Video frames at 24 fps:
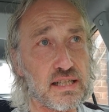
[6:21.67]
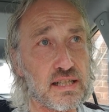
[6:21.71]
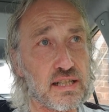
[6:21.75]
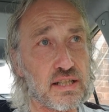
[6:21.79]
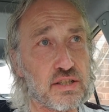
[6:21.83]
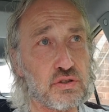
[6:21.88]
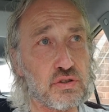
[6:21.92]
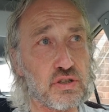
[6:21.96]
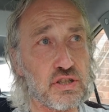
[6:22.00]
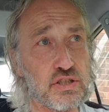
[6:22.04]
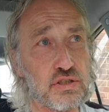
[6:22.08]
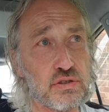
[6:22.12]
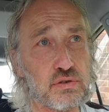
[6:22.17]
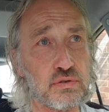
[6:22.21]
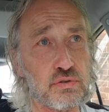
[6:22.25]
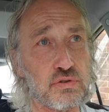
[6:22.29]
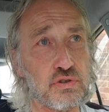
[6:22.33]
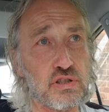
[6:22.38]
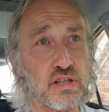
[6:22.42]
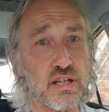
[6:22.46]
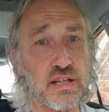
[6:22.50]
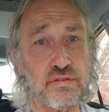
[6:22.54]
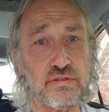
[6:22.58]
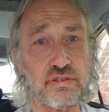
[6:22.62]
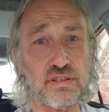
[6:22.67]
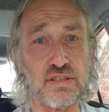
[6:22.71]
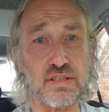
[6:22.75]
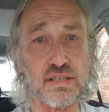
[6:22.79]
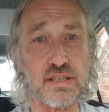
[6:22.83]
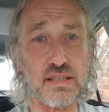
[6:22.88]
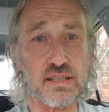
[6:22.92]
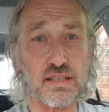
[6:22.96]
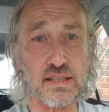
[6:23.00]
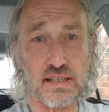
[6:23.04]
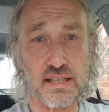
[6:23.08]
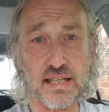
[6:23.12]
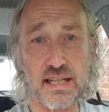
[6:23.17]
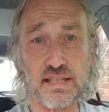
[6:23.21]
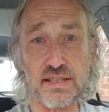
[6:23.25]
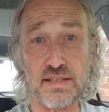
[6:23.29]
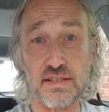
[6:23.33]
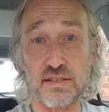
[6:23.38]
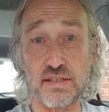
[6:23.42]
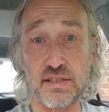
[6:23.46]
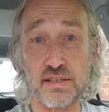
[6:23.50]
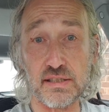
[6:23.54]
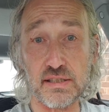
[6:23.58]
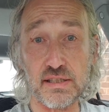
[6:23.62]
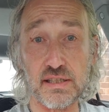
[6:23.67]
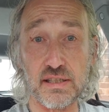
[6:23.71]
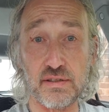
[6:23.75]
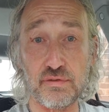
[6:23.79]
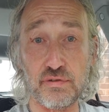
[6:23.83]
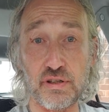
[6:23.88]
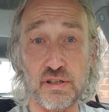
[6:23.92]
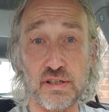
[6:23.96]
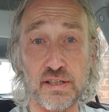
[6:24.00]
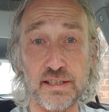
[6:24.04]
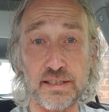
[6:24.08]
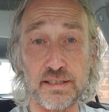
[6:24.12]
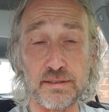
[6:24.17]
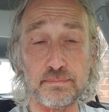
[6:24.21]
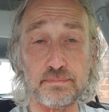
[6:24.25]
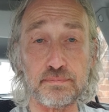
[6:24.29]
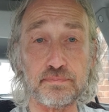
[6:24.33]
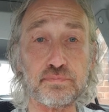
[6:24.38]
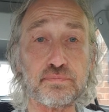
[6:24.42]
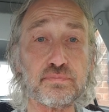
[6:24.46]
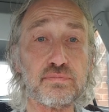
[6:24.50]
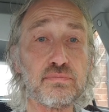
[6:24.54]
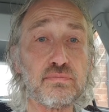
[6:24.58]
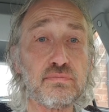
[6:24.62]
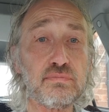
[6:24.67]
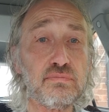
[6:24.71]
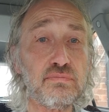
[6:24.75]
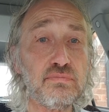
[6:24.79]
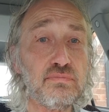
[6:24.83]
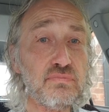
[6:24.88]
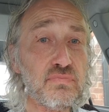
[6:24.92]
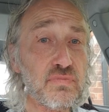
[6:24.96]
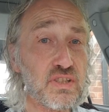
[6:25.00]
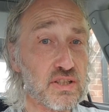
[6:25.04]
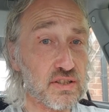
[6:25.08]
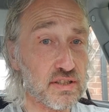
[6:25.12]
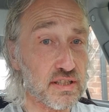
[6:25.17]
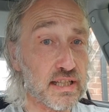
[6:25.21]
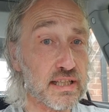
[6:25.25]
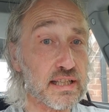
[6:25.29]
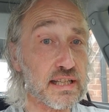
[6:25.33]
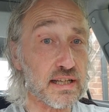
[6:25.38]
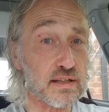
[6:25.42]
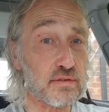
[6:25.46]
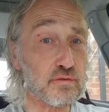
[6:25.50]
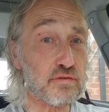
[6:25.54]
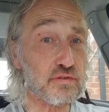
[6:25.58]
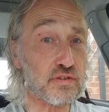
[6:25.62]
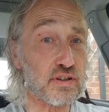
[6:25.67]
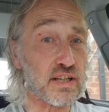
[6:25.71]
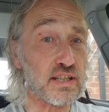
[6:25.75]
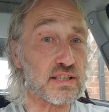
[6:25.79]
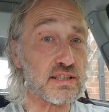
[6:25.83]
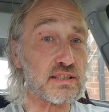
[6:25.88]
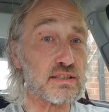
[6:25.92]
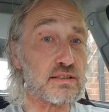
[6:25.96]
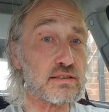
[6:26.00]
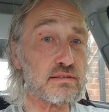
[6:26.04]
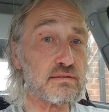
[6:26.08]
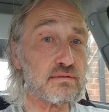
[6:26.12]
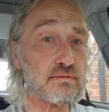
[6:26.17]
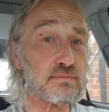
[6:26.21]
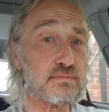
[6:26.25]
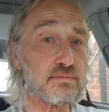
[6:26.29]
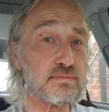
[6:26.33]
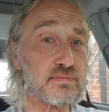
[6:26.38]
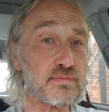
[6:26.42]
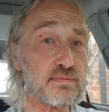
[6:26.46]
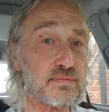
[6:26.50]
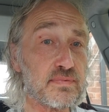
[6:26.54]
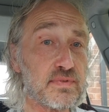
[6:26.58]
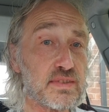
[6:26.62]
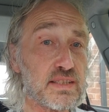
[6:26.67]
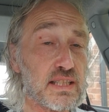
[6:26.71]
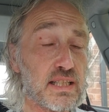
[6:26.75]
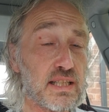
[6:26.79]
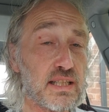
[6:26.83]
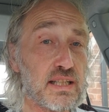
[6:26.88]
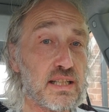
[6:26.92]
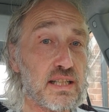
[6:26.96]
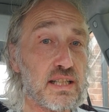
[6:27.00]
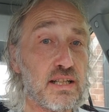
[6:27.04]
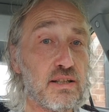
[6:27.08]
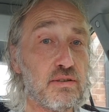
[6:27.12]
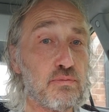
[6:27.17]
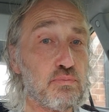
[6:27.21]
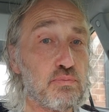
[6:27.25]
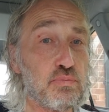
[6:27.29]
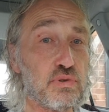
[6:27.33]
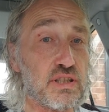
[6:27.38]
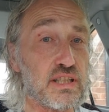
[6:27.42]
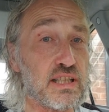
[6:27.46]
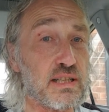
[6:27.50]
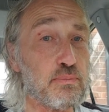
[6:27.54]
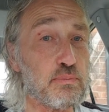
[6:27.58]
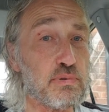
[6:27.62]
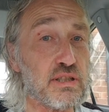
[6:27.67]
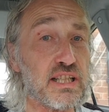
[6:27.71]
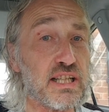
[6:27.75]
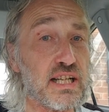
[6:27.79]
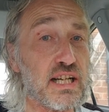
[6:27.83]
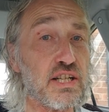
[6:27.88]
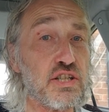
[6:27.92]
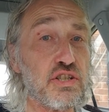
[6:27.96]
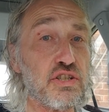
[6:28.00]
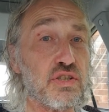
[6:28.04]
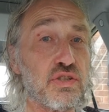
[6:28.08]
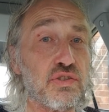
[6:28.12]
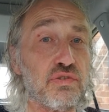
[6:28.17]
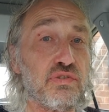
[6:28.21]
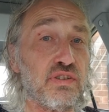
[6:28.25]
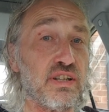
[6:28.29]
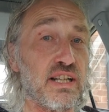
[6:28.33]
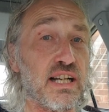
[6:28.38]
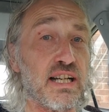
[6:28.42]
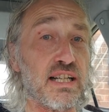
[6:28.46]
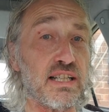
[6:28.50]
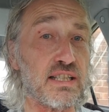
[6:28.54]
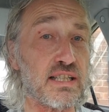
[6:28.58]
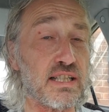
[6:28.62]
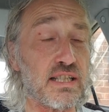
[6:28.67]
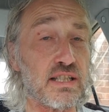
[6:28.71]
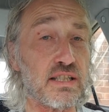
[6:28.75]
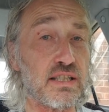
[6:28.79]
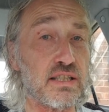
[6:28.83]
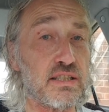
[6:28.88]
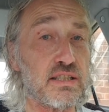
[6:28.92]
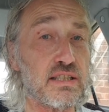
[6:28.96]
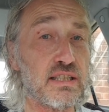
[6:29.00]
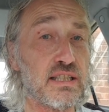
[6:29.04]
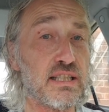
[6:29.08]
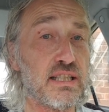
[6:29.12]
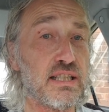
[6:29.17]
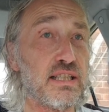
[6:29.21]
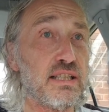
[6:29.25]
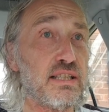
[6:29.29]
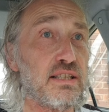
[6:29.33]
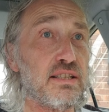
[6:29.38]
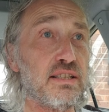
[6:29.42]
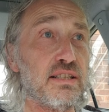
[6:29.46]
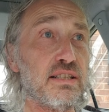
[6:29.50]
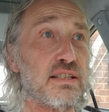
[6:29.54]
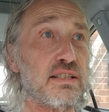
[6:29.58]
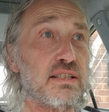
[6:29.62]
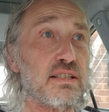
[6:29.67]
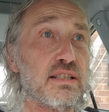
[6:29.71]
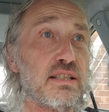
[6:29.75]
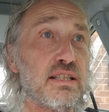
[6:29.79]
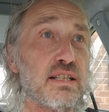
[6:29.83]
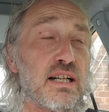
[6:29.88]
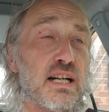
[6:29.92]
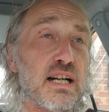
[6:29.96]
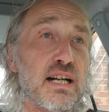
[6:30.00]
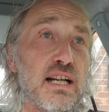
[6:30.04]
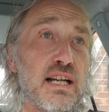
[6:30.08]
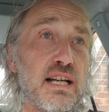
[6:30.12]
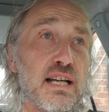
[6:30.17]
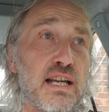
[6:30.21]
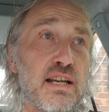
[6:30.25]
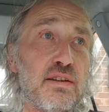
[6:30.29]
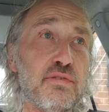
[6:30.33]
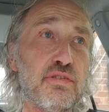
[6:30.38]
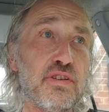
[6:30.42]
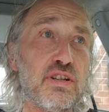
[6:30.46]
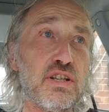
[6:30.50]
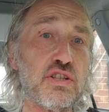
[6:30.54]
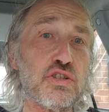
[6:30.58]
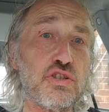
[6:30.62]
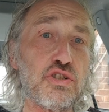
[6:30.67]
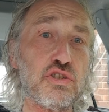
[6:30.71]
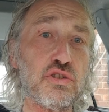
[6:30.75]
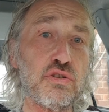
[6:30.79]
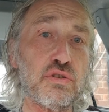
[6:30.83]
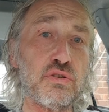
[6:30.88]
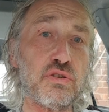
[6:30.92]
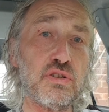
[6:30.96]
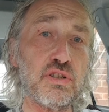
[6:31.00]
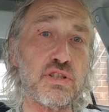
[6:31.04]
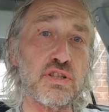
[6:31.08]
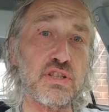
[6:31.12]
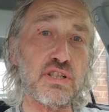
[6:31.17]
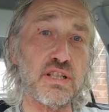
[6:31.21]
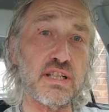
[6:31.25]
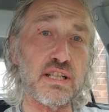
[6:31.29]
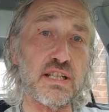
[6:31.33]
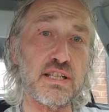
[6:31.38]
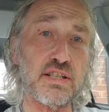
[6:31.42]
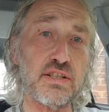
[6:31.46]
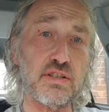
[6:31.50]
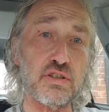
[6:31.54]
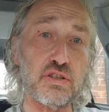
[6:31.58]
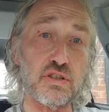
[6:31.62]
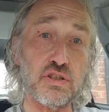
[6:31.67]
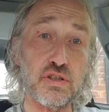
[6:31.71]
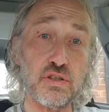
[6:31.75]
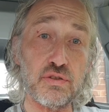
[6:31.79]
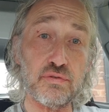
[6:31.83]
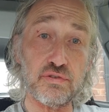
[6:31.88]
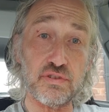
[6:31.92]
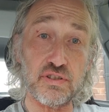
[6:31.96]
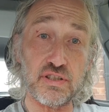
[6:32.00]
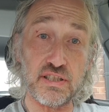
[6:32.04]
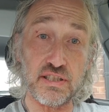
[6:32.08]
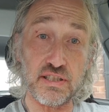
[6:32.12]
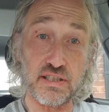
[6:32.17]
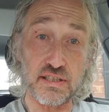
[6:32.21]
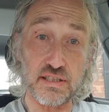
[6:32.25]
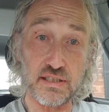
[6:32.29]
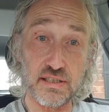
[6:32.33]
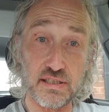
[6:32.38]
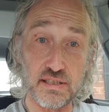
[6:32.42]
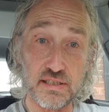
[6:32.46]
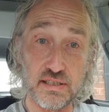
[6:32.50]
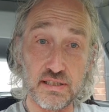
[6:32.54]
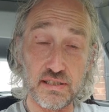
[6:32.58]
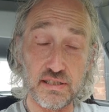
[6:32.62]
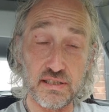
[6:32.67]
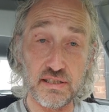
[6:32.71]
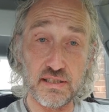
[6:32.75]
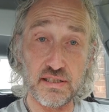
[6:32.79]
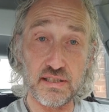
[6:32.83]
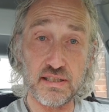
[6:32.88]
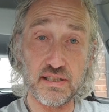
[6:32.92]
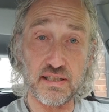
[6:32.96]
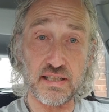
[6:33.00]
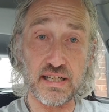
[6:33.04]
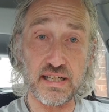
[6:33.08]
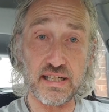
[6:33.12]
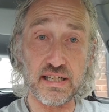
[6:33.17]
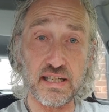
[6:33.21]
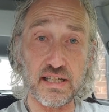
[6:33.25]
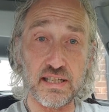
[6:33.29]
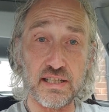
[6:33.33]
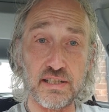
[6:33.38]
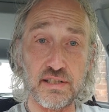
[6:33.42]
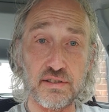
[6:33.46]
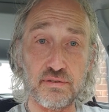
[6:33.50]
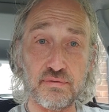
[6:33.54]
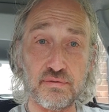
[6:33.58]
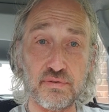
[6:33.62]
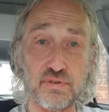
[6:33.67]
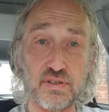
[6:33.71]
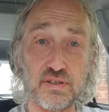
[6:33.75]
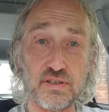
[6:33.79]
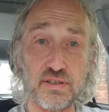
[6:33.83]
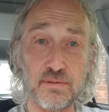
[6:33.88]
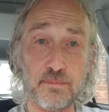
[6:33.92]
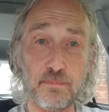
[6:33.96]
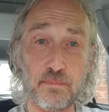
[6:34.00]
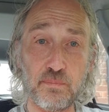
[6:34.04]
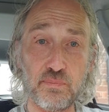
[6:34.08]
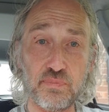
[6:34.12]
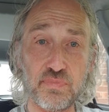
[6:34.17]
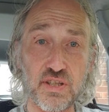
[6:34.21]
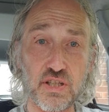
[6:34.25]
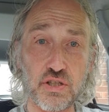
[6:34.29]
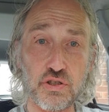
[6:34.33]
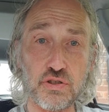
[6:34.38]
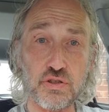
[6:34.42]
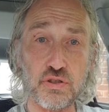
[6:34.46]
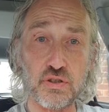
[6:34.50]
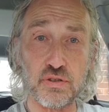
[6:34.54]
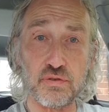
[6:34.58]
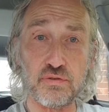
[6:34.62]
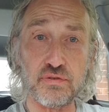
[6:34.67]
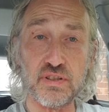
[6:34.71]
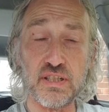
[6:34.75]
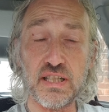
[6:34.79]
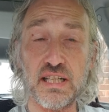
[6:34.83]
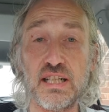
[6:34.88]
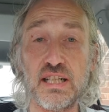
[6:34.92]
critical driving lesson, if you like, they're getting fined. But the implications for that are that if the insurance isn't covering that kind of stuff,